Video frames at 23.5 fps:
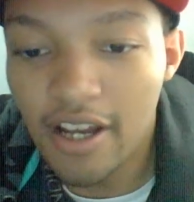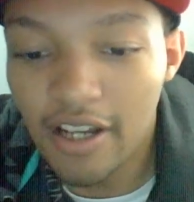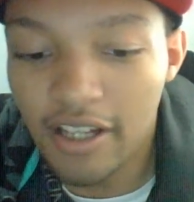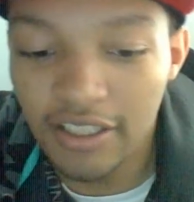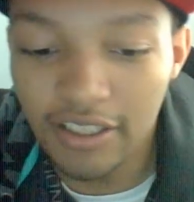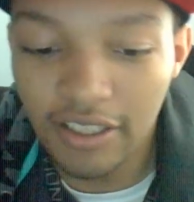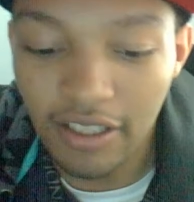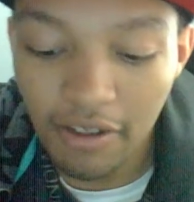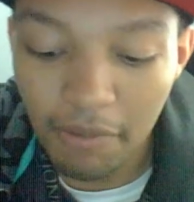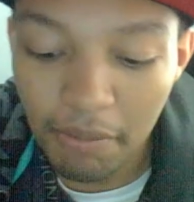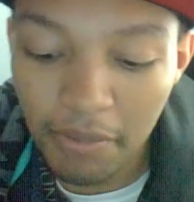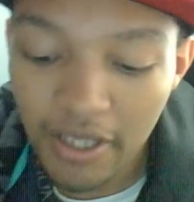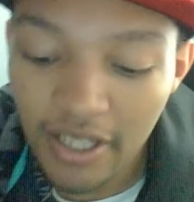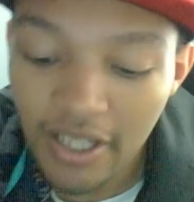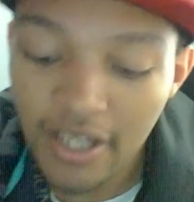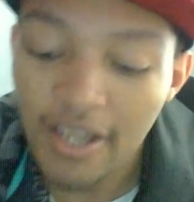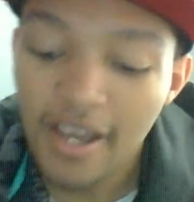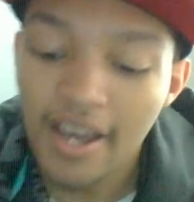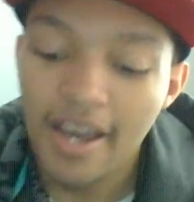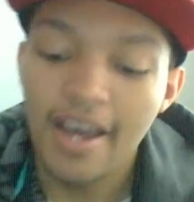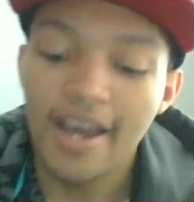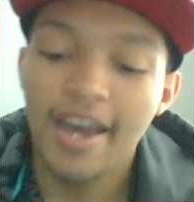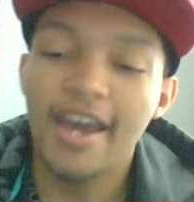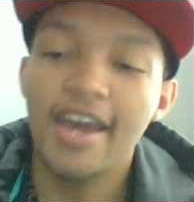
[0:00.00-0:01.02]
Because there'll
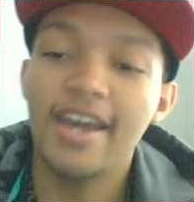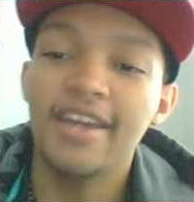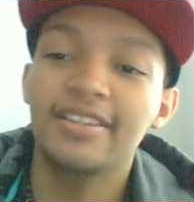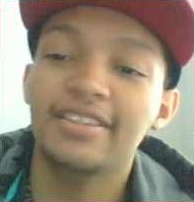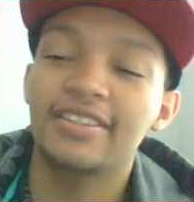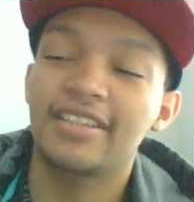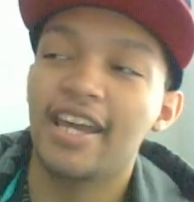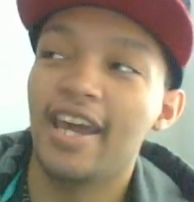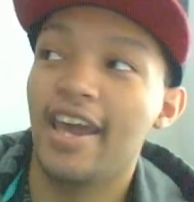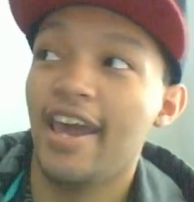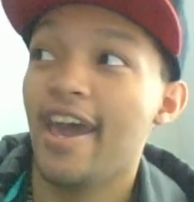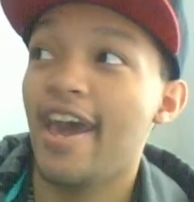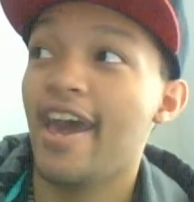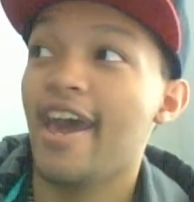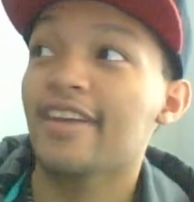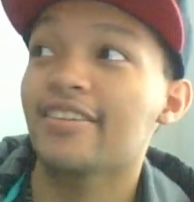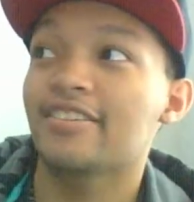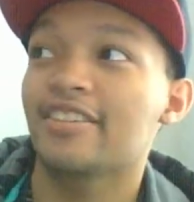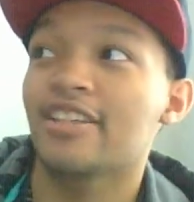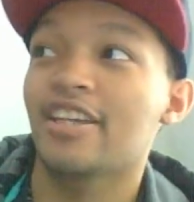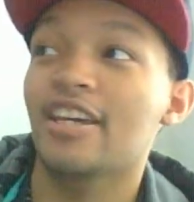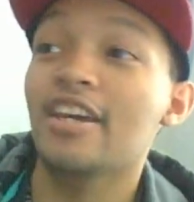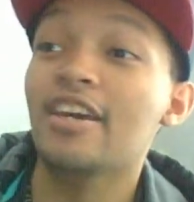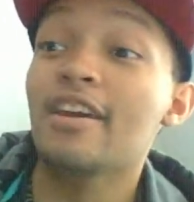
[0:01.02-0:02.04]
be a
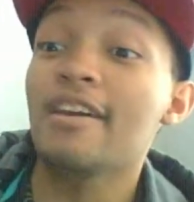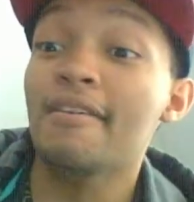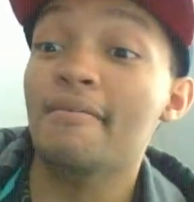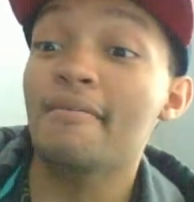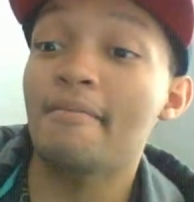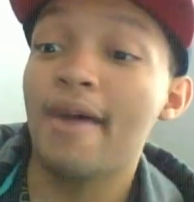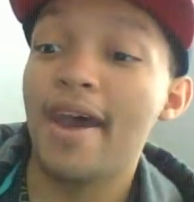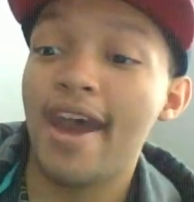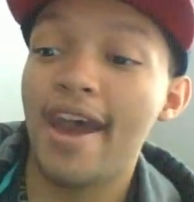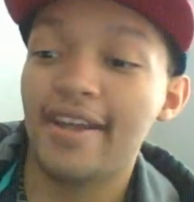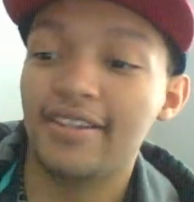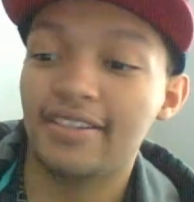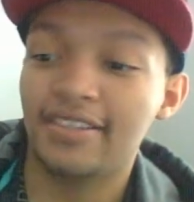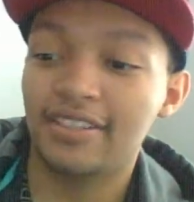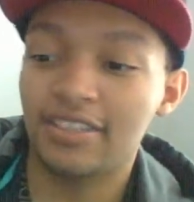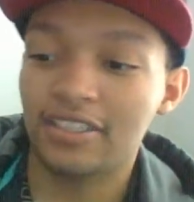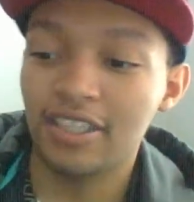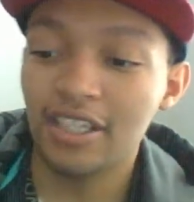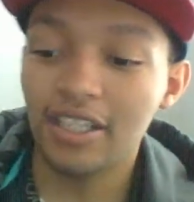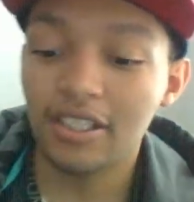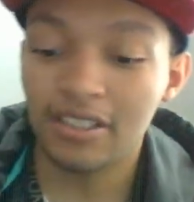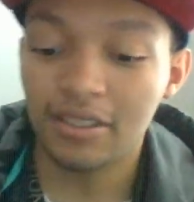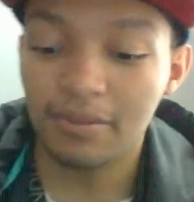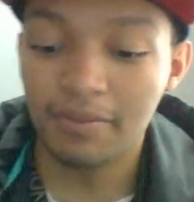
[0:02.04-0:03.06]
tag team match.
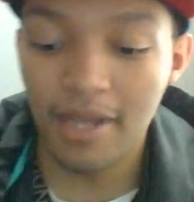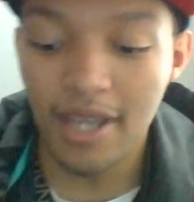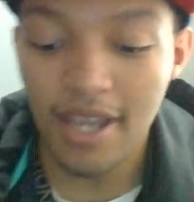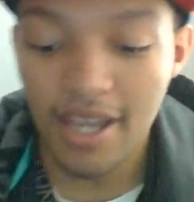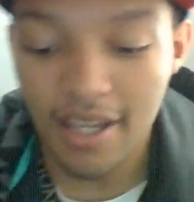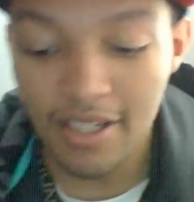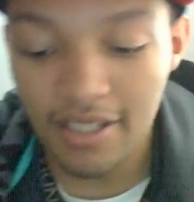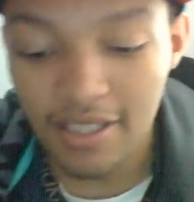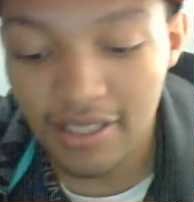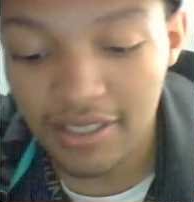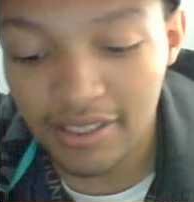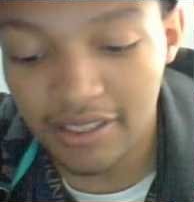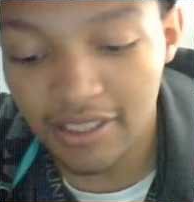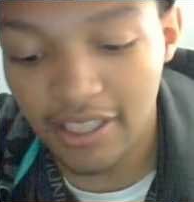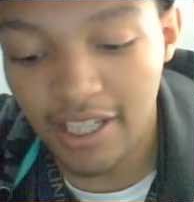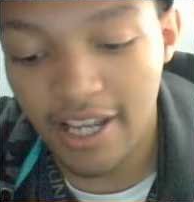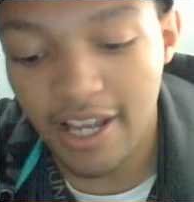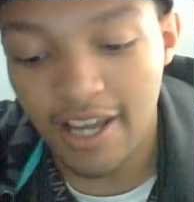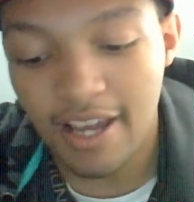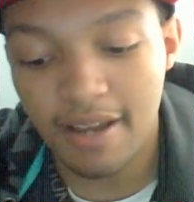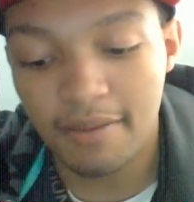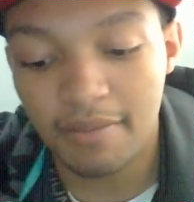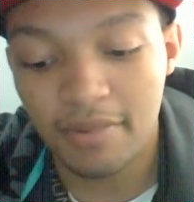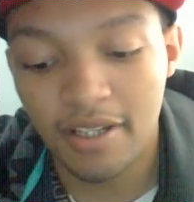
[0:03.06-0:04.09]
Six-man this
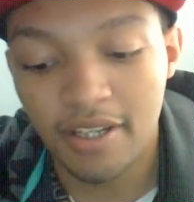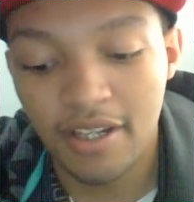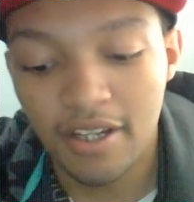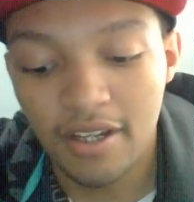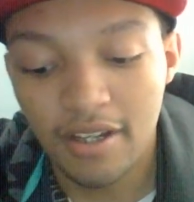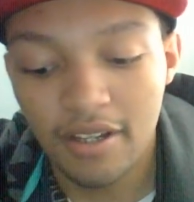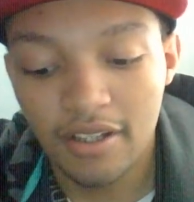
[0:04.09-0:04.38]
time.